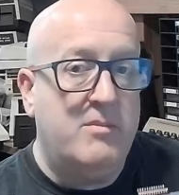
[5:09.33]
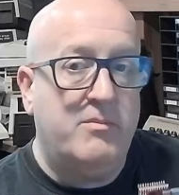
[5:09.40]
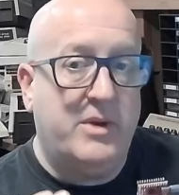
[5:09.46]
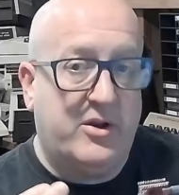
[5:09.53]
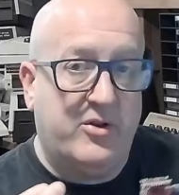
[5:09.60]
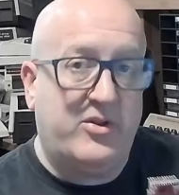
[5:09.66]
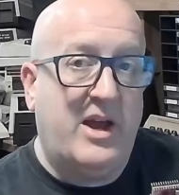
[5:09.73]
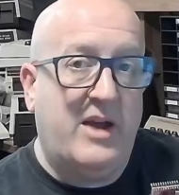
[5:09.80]

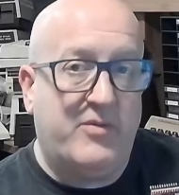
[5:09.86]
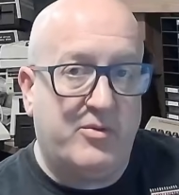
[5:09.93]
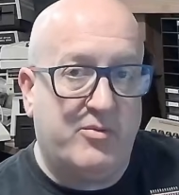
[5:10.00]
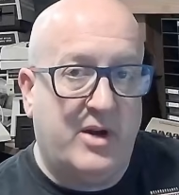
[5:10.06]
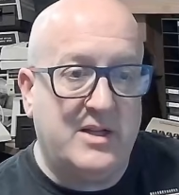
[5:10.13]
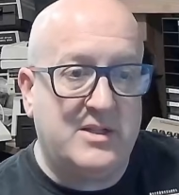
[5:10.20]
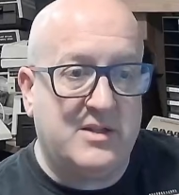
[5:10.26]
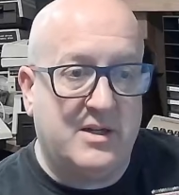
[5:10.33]
Because I have the
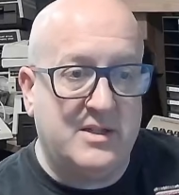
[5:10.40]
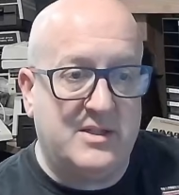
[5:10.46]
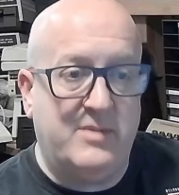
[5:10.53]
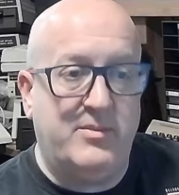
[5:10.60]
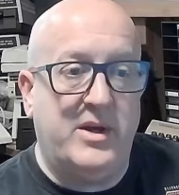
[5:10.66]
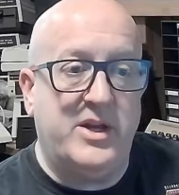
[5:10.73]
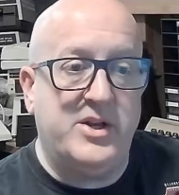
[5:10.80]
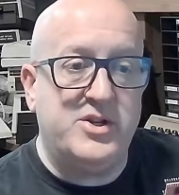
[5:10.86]
right size
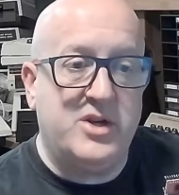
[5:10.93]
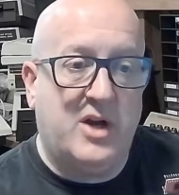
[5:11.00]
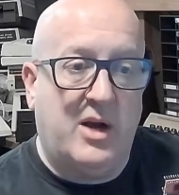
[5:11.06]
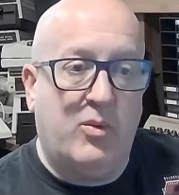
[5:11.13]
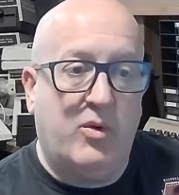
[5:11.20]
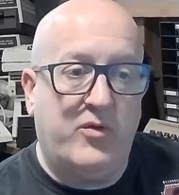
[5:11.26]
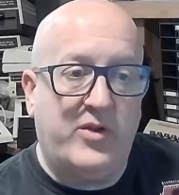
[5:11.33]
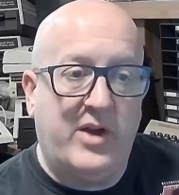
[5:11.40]
image, I
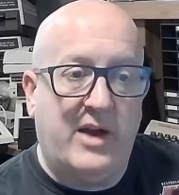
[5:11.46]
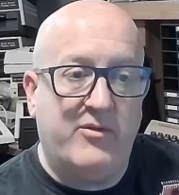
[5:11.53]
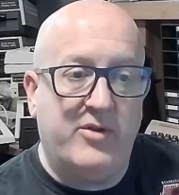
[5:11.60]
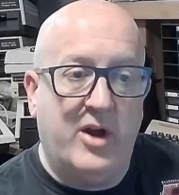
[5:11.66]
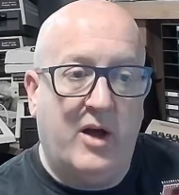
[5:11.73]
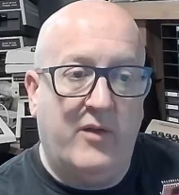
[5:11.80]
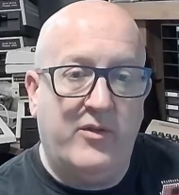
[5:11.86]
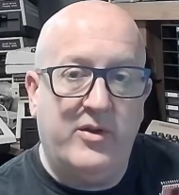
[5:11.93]
want to have
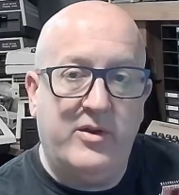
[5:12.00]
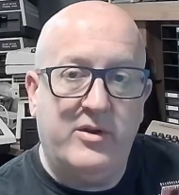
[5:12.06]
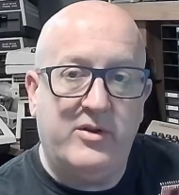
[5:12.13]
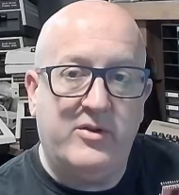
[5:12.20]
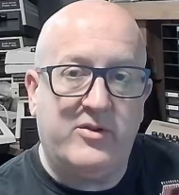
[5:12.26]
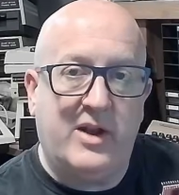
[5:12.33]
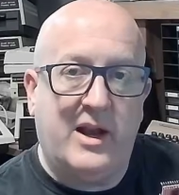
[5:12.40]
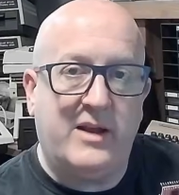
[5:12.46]
none
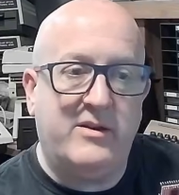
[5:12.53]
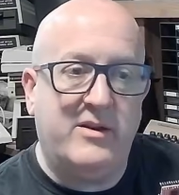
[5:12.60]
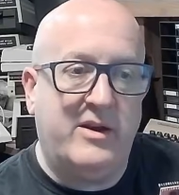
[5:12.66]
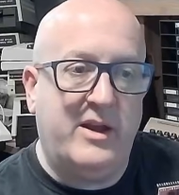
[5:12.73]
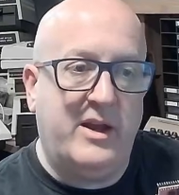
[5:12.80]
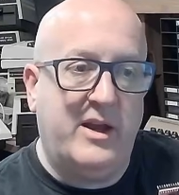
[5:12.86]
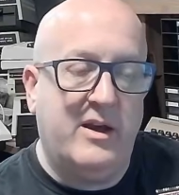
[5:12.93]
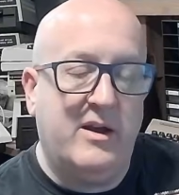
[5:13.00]
selected
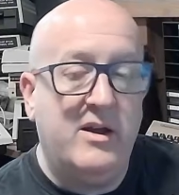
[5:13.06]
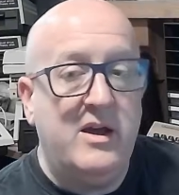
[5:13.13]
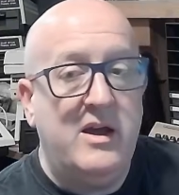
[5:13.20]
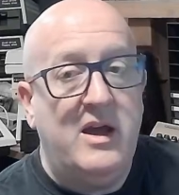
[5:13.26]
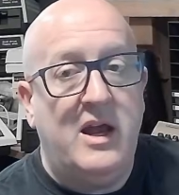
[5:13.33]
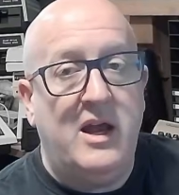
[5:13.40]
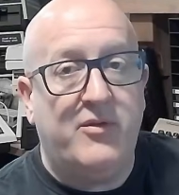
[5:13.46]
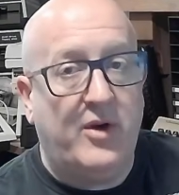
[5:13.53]
here.
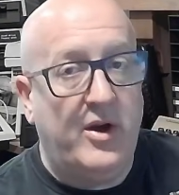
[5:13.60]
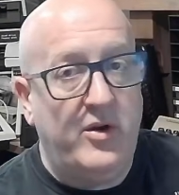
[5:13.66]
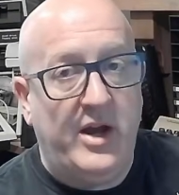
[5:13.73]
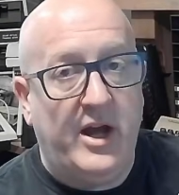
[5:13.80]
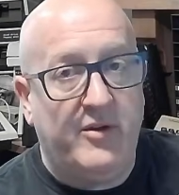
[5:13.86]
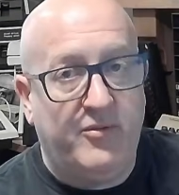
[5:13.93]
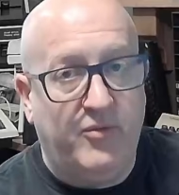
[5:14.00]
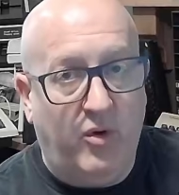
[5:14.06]
If I only
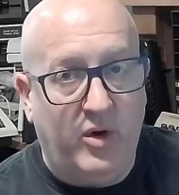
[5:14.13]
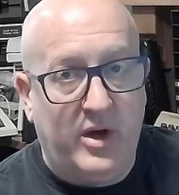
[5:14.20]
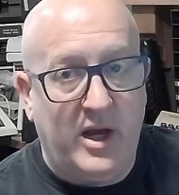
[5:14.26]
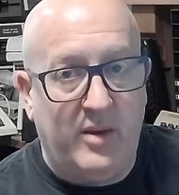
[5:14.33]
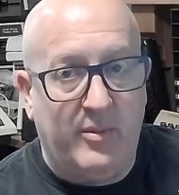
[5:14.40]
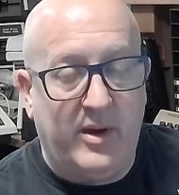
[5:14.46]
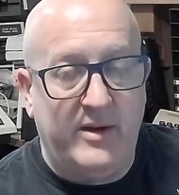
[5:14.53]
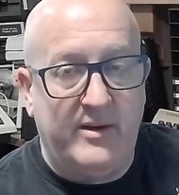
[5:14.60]
had a 4
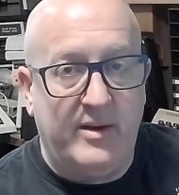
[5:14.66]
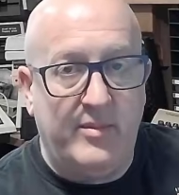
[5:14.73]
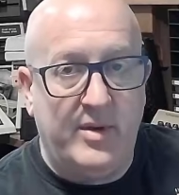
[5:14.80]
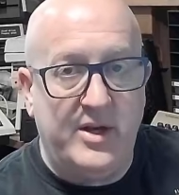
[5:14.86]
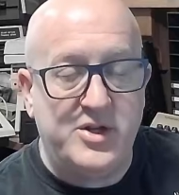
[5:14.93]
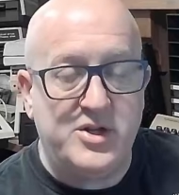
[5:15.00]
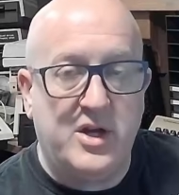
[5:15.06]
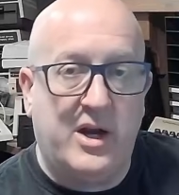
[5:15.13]
kilobyte
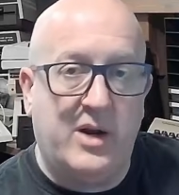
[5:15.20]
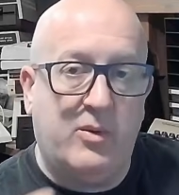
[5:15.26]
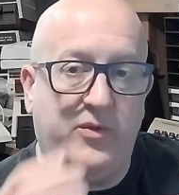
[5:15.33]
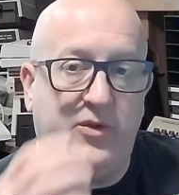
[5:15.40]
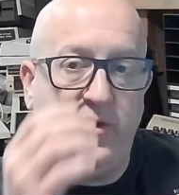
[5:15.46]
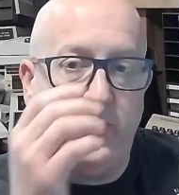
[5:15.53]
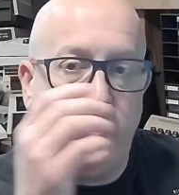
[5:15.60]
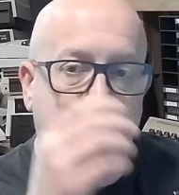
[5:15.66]
image and I
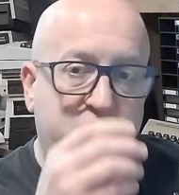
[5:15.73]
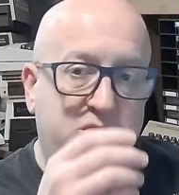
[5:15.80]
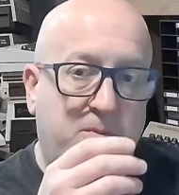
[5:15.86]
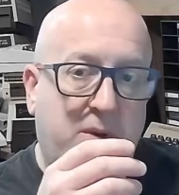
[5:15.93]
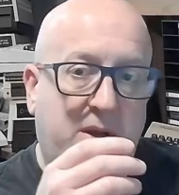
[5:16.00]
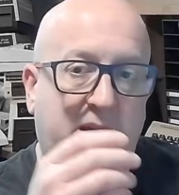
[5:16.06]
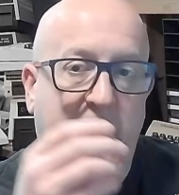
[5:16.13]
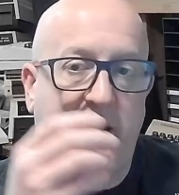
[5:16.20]
wanted to
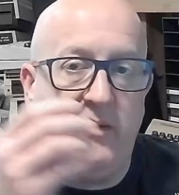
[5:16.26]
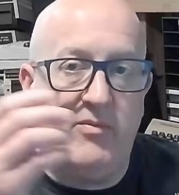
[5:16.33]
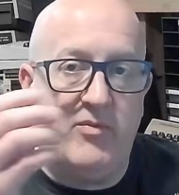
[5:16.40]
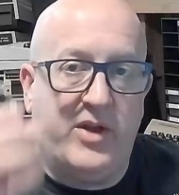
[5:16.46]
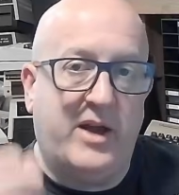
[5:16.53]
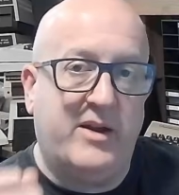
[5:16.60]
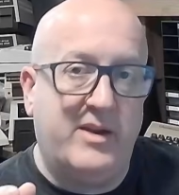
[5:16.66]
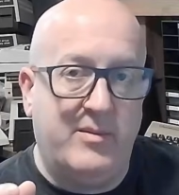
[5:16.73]
duplicate
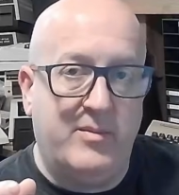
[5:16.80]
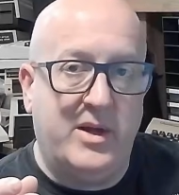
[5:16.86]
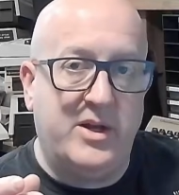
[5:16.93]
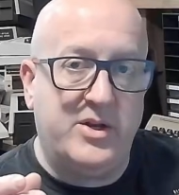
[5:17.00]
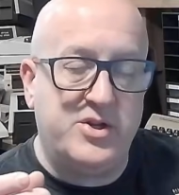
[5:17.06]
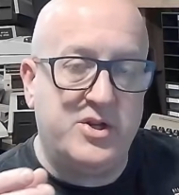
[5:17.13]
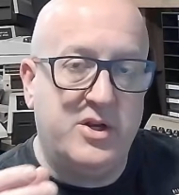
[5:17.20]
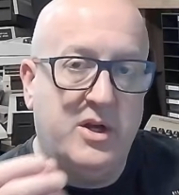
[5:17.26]
that
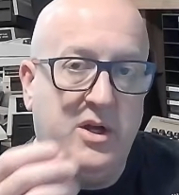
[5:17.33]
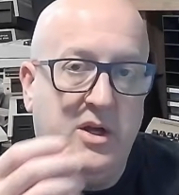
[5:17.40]
image